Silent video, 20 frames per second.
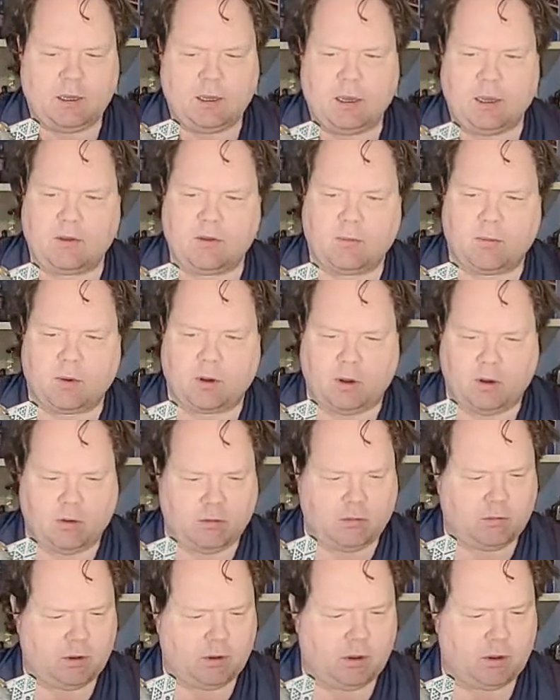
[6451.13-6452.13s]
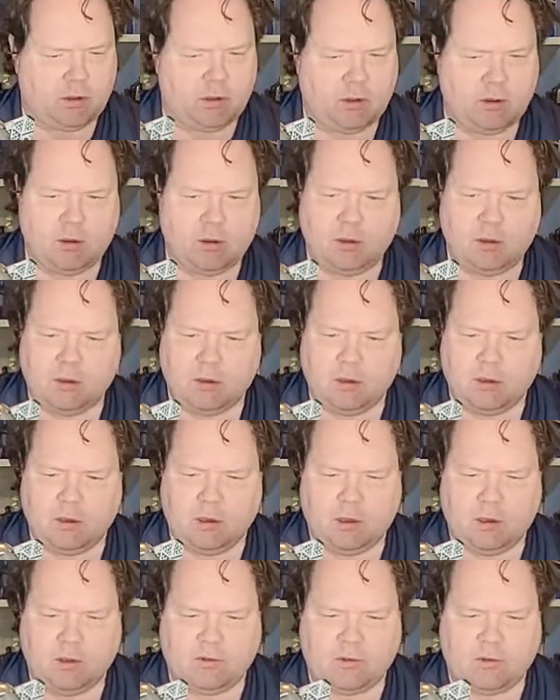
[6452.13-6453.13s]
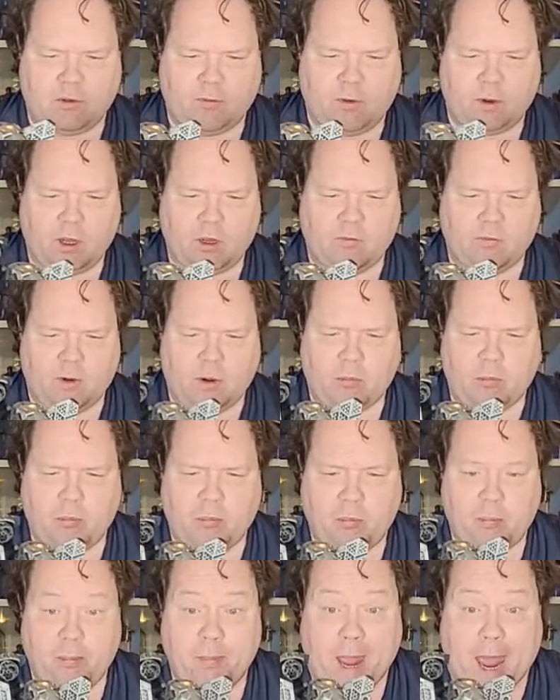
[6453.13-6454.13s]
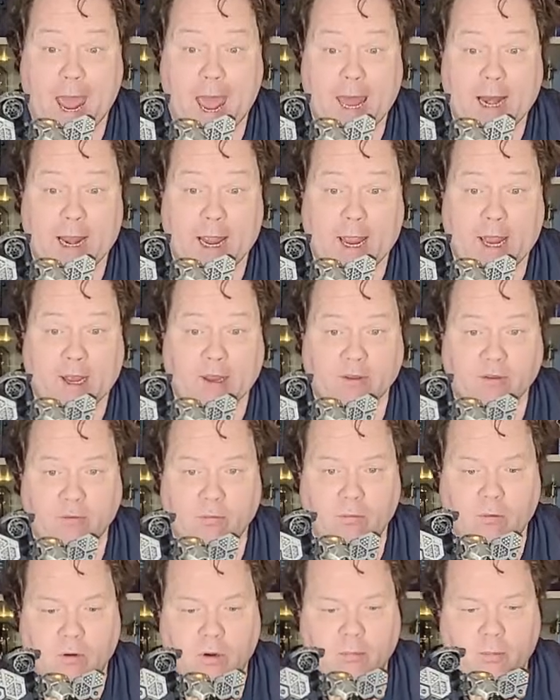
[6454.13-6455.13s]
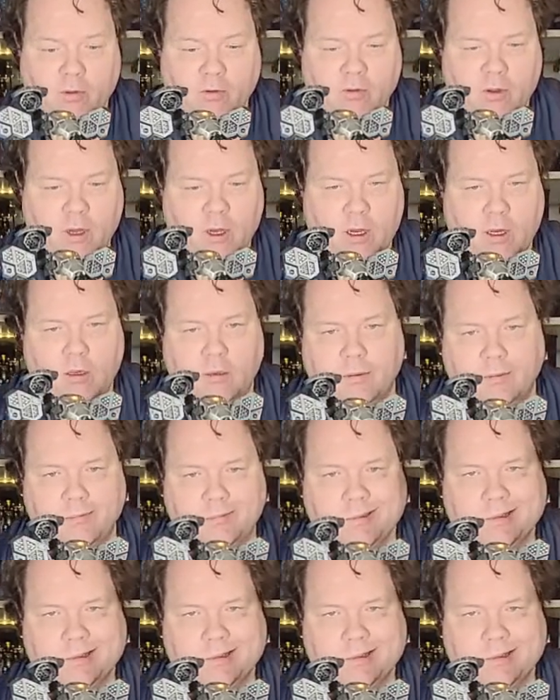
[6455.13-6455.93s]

That's what we're going with. So if you're looking for a badass War Machine